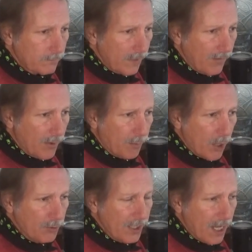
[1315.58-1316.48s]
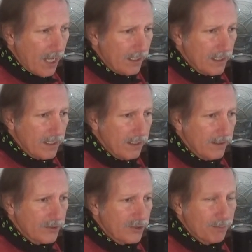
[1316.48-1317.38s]
If the proton
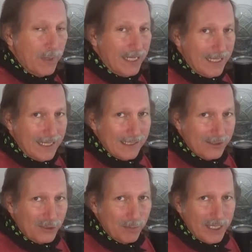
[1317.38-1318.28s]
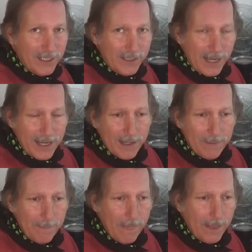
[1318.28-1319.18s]
is spinning at the speed of
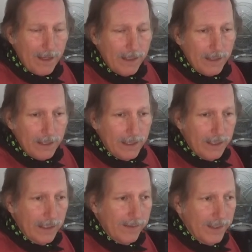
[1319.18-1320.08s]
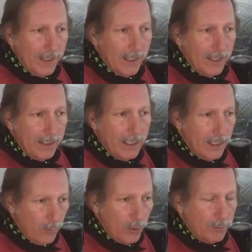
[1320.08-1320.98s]
time, then
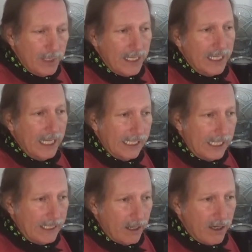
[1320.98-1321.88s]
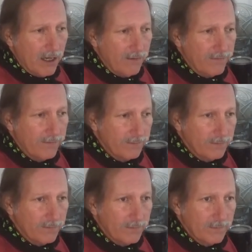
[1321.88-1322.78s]
it would be kicking off
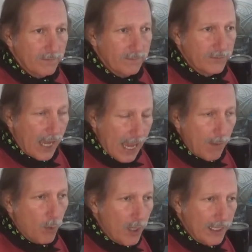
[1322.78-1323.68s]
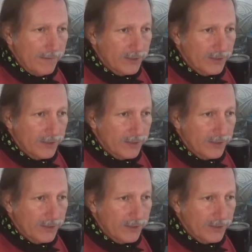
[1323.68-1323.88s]
time waves